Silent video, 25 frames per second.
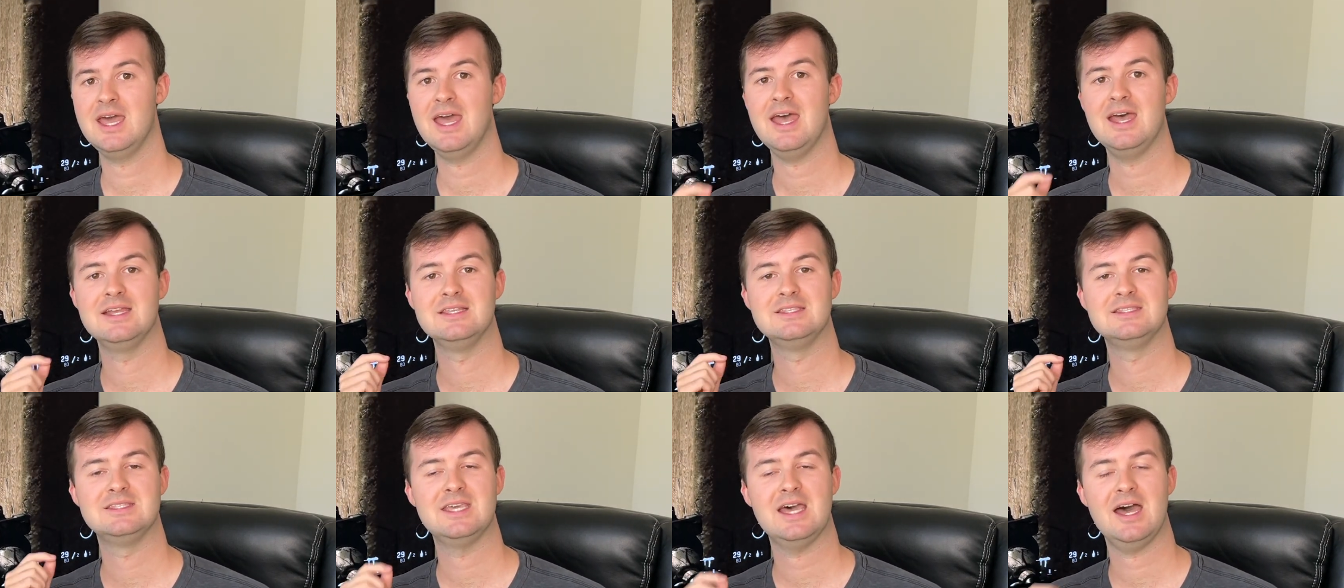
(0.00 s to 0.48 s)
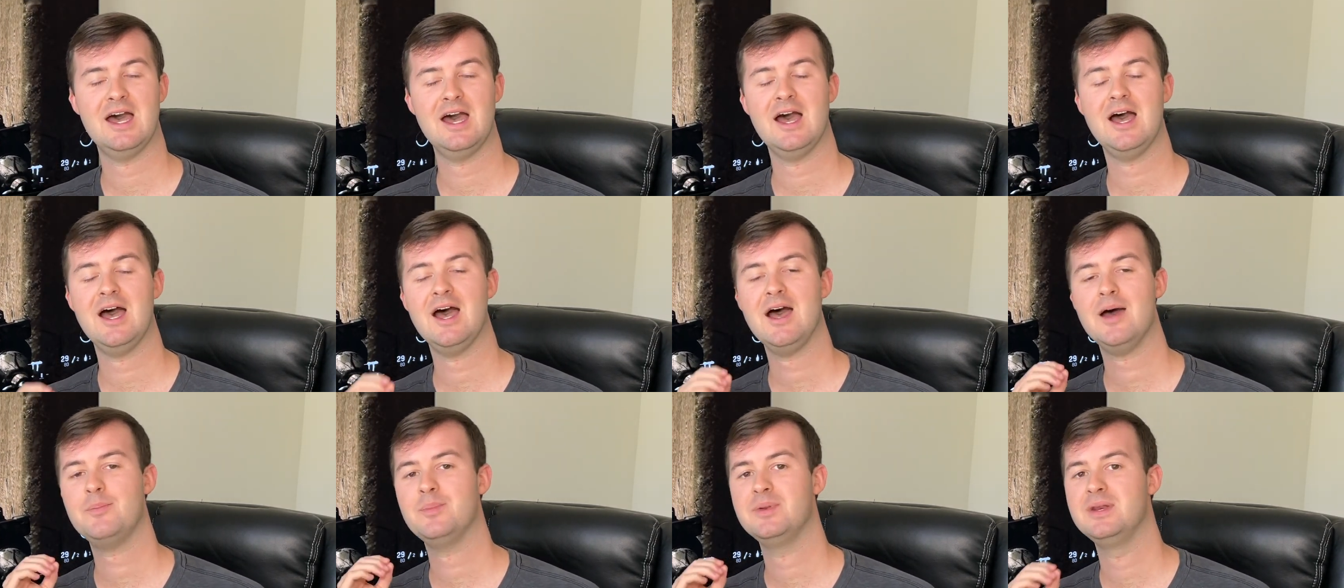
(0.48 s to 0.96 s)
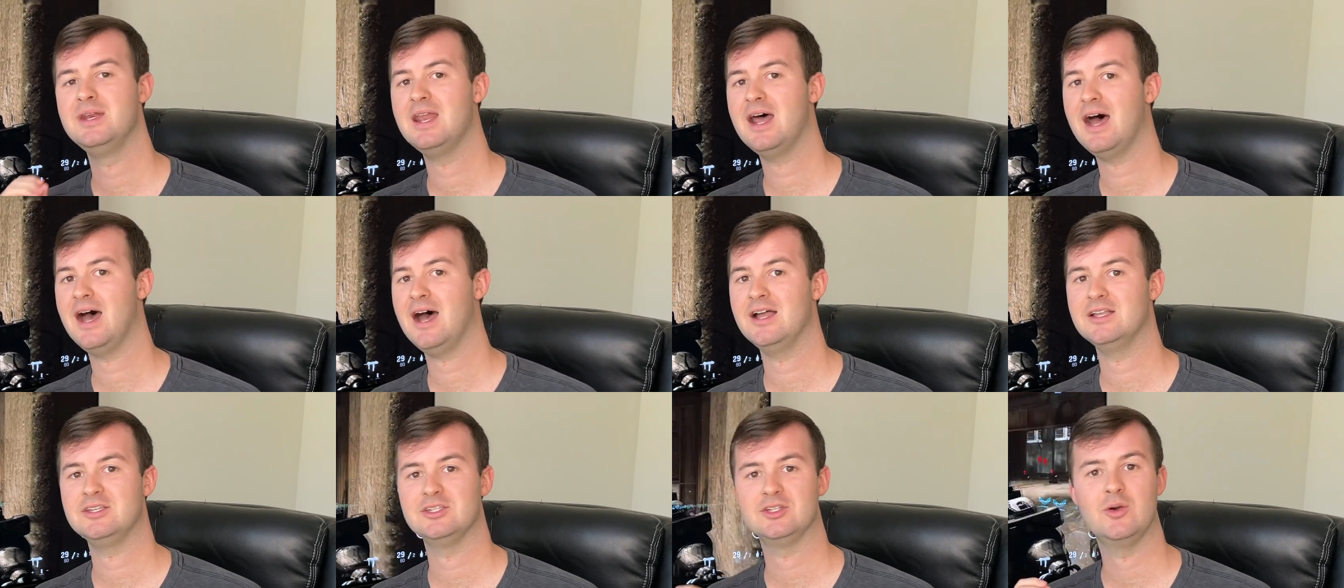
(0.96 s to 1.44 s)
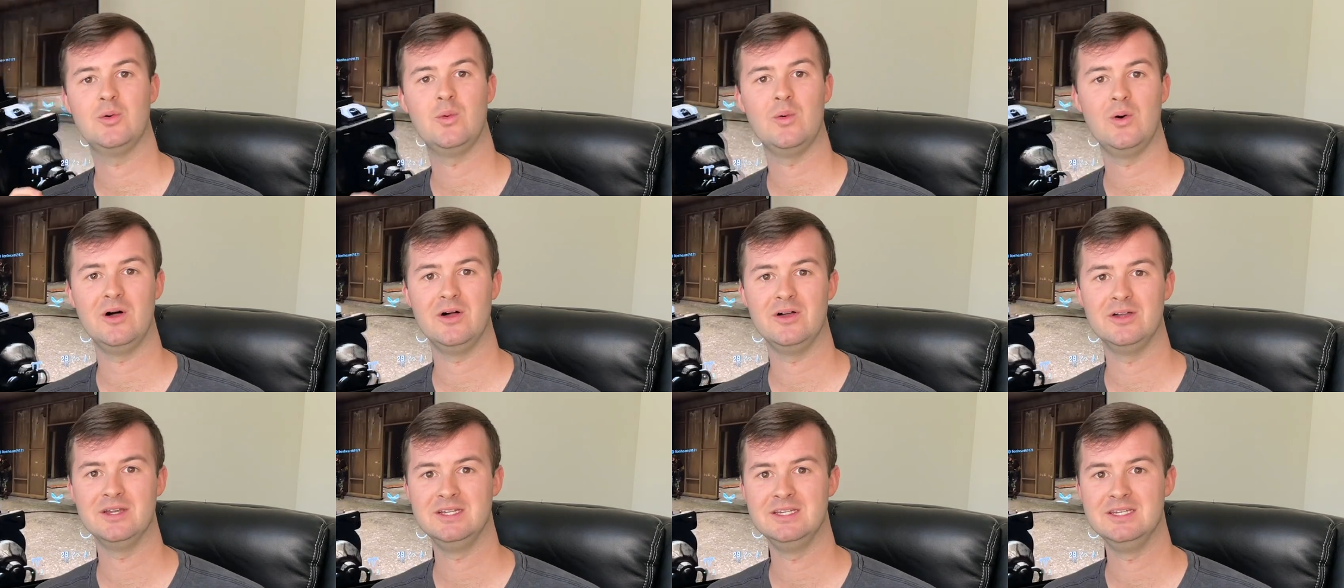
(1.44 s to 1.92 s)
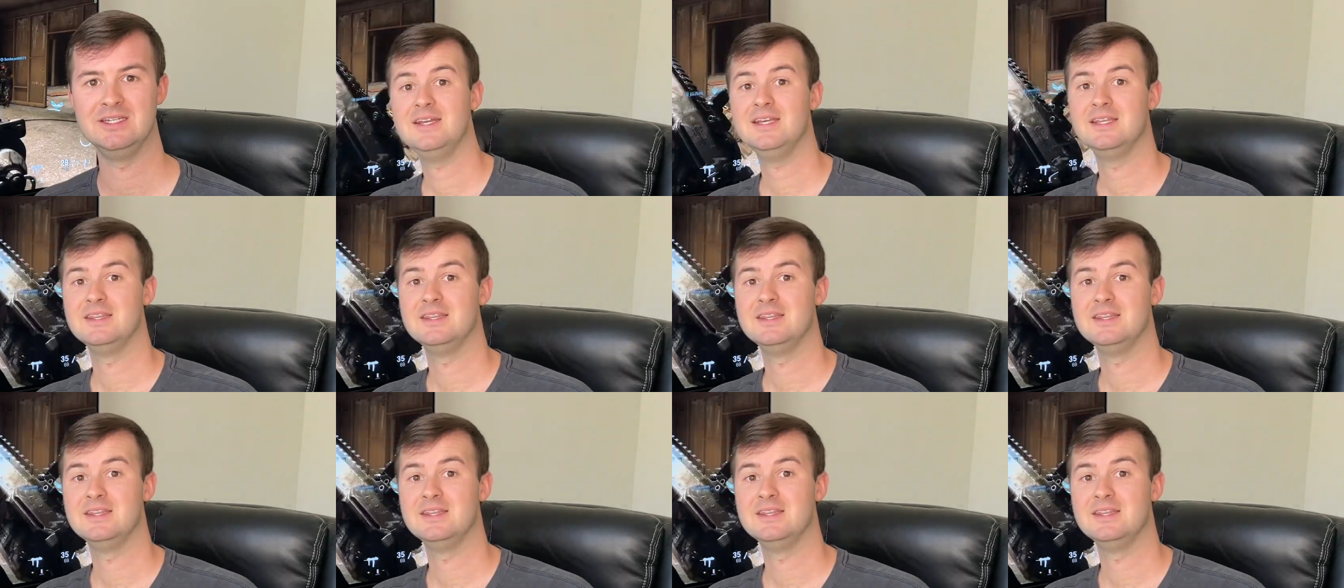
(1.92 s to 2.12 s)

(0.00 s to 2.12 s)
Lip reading: at top-notch quality.